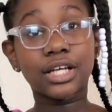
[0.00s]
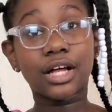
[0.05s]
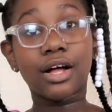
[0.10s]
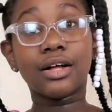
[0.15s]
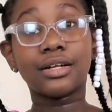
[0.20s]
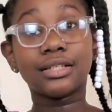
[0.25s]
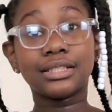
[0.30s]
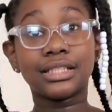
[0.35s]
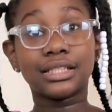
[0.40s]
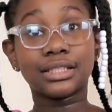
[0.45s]

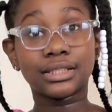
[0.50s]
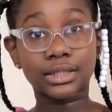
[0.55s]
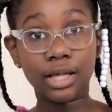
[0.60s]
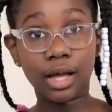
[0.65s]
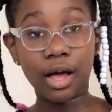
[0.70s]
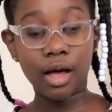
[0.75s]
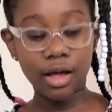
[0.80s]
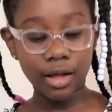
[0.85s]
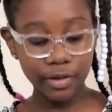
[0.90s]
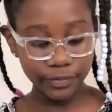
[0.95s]
all
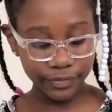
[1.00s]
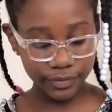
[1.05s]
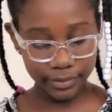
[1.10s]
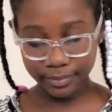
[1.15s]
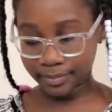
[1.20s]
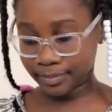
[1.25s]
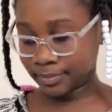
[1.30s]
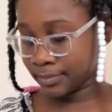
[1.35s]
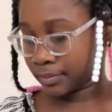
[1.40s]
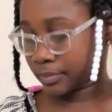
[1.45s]
dissolved,
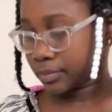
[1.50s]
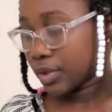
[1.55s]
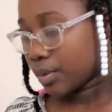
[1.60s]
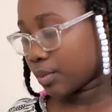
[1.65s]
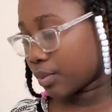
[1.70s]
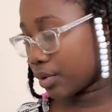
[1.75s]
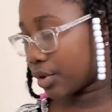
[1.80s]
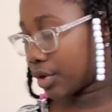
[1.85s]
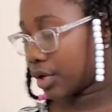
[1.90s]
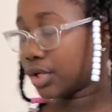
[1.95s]

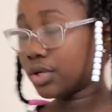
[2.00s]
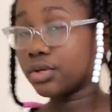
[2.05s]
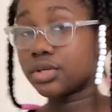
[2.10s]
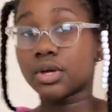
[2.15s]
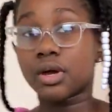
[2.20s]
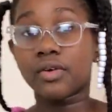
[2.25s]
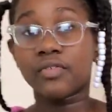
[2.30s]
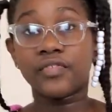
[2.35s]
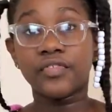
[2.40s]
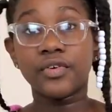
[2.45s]
we're going to use
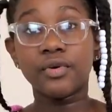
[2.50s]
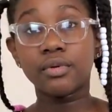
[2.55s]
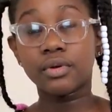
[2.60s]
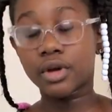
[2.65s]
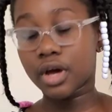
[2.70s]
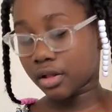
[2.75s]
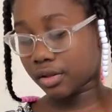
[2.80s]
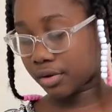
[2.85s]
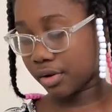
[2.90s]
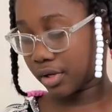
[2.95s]
our food
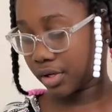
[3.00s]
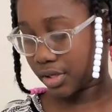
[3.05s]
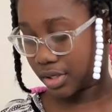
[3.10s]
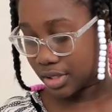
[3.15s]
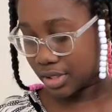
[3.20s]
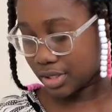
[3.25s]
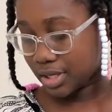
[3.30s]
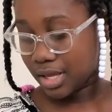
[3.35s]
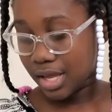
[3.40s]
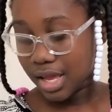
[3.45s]
colorings.
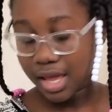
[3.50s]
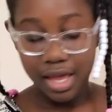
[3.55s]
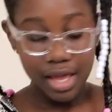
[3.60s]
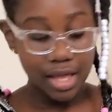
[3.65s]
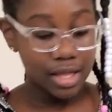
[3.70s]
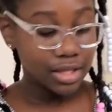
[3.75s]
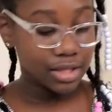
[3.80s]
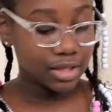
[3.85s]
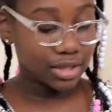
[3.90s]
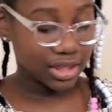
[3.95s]

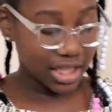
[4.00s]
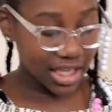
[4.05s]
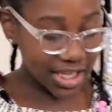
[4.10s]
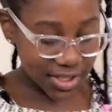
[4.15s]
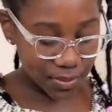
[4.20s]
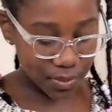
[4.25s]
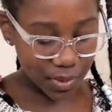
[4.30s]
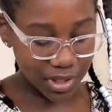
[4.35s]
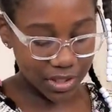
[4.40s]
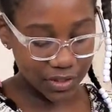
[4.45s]
This
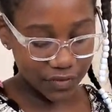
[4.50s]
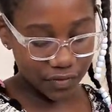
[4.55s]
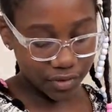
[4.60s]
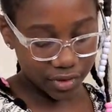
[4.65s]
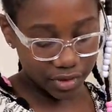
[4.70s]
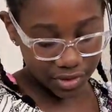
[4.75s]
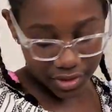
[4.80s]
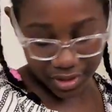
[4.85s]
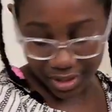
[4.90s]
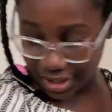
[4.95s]
one's for
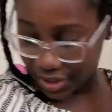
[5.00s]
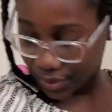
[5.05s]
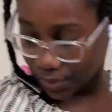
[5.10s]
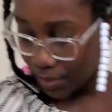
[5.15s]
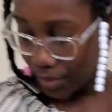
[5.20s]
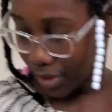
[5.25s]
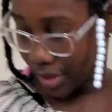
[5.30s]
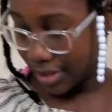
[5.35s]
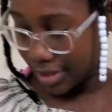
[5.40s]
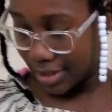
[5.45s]
this
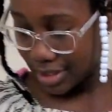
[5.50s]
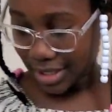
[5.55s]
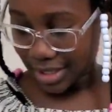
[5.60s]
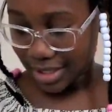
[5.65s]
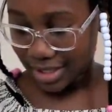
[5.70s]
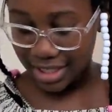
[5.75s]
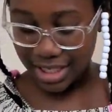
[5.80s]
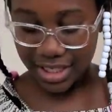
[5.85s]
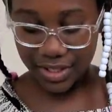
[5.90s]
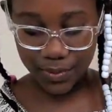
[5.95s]
one,
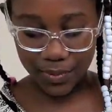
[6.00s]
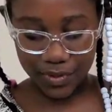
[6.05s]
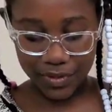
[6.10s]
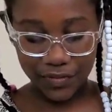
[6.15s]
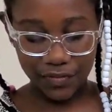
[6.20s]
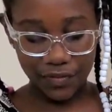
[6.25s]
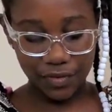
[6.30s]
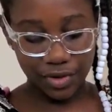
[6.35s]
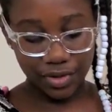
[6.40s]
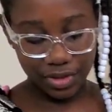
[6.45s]
this one's
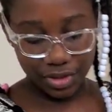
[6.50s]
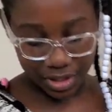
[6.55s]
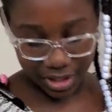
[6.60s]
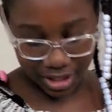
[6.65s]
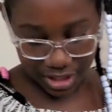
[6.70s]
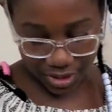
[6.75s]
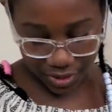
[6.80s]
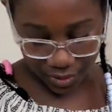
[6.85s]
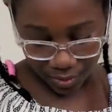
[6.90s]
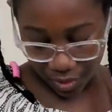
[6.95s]
for
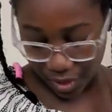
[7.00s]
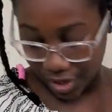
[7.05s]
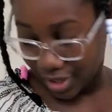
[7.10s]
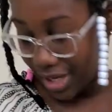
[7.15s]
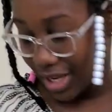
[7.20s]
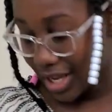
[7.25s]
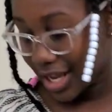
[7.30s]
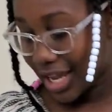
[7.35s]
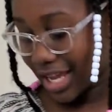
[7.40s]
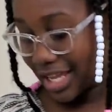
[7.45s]
this one,
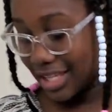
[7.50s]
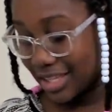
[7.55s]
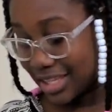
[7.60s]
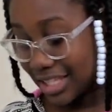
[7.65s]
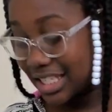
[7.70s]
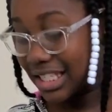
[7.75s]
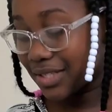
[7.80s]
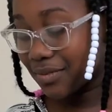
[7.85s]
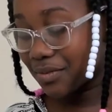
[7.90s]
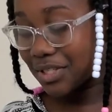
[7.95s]
and
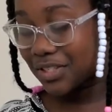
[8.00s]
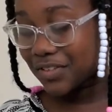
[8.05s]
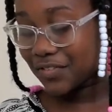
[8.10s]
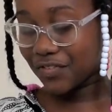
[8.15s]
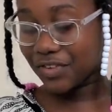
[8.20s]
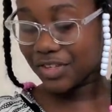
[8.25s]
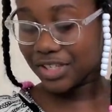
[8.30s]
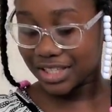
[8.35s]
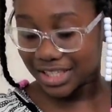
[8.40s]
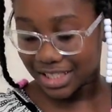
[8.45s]
this one's
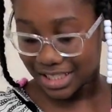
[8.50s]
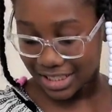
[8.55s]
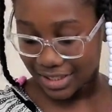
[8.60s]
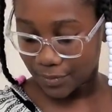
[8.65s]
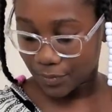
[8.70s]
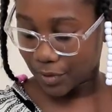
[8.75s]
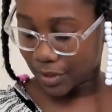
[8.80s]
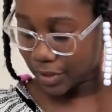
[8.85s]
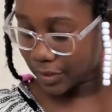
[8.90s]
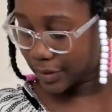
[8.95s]
for this
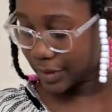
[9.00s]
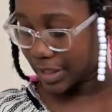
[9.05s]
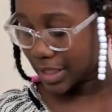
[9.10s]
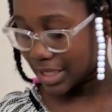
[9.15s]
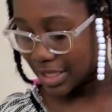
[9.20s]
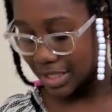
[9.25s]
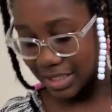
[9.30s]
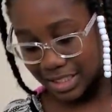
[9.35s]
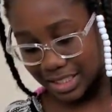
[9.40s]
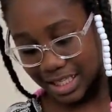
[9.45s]
one.
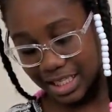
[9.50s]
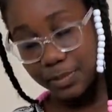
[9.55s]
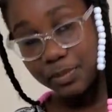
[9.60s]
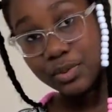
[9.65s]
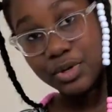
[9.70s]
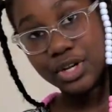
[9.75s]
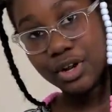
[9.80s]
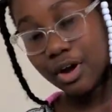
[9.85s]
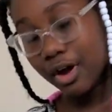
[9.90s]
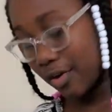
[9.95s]
So let's
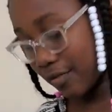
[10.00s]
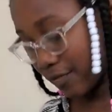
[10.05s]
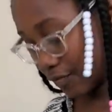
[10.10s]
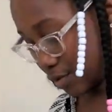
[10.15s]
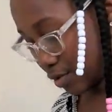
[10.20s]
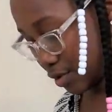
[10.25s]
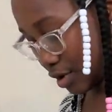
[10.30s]
put our food